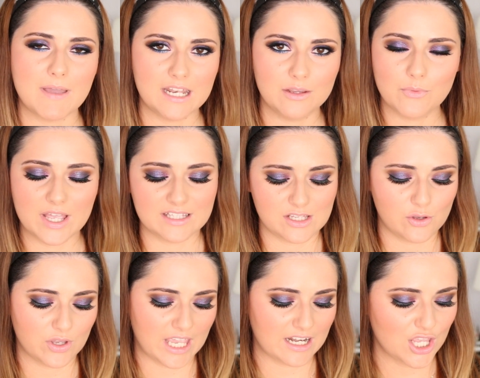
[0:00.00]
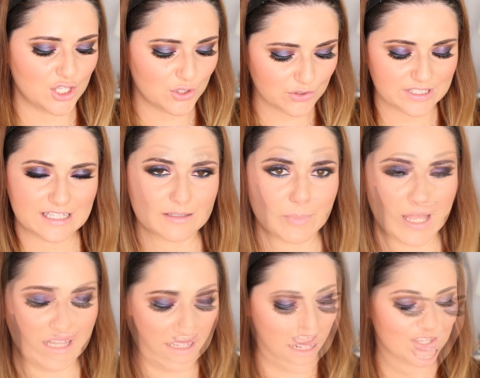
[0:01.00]
many ways you can use this
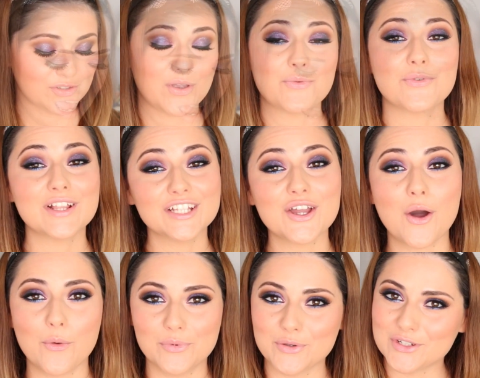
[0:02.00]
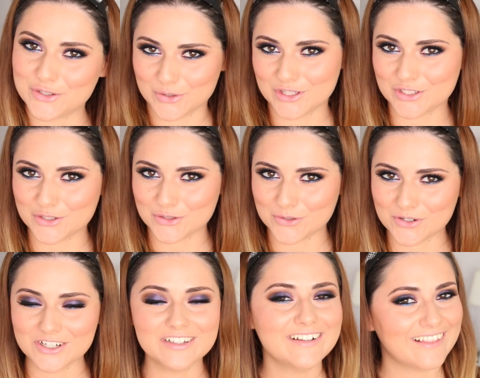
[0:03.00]
palette. So I really hope you enjoyed the
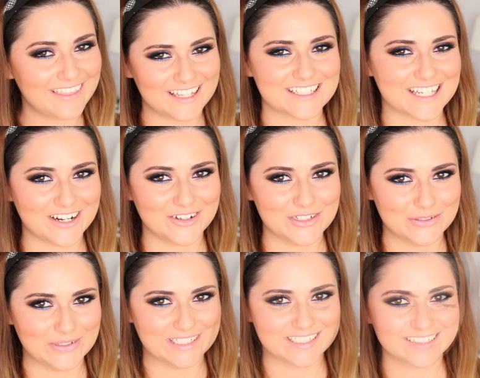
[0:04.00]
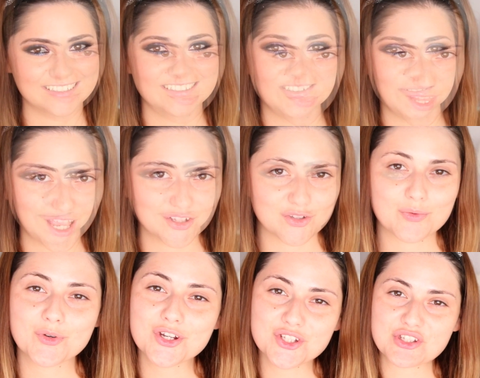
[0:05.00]
tutorial. Let's get on to it. So
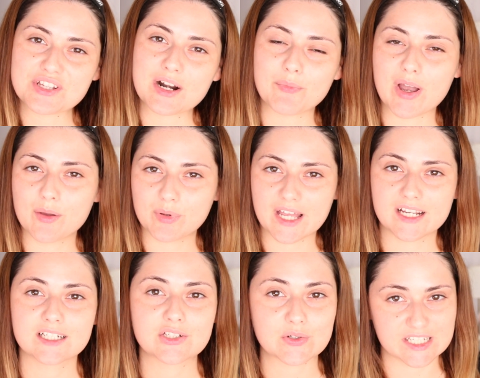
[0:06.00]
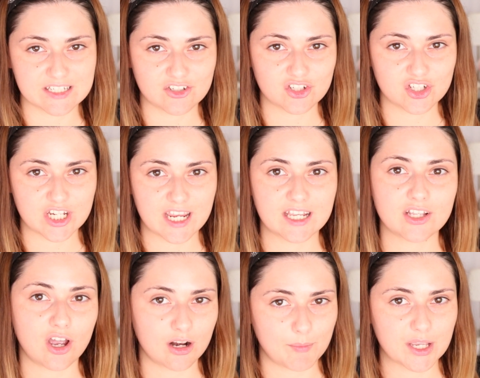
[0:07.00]
I'm going to start by applying a transition shade
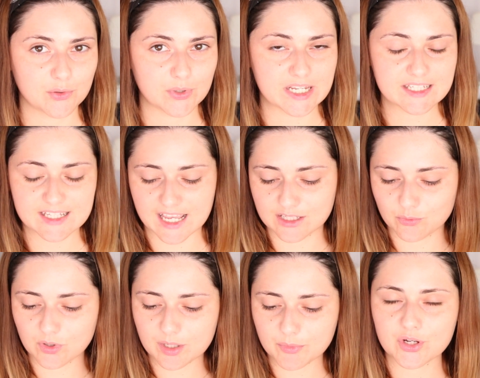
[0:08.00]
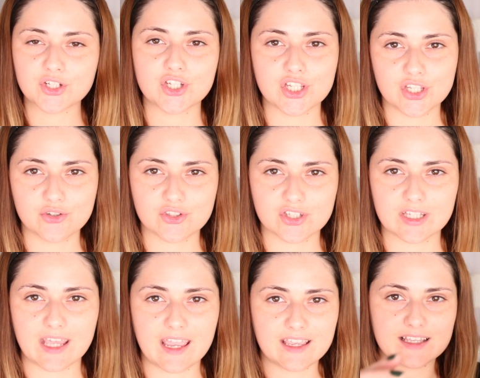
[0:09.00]
on my crease, and the one I'm going to use
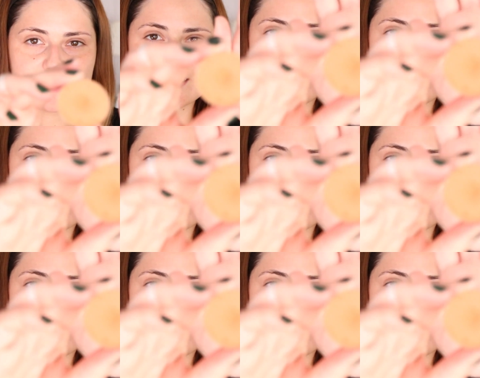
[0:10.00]
today is